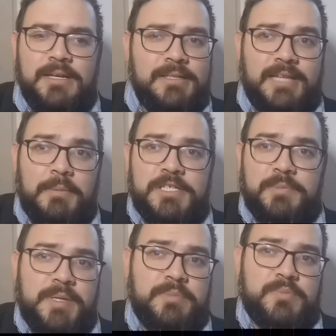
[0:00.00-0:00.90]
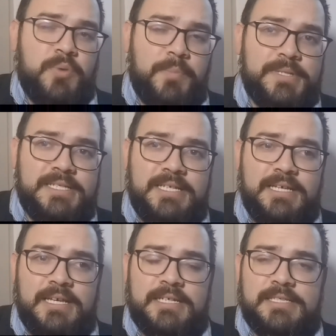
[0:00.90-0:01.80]
Damaging people's
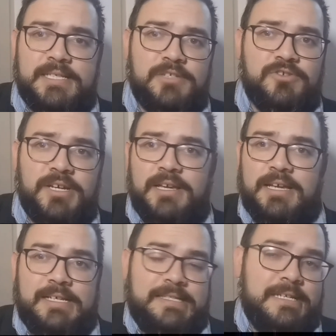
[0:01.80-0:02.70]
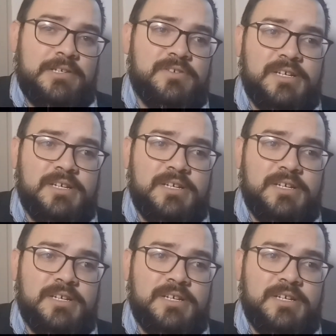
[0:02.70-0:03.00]
property, etc., etc.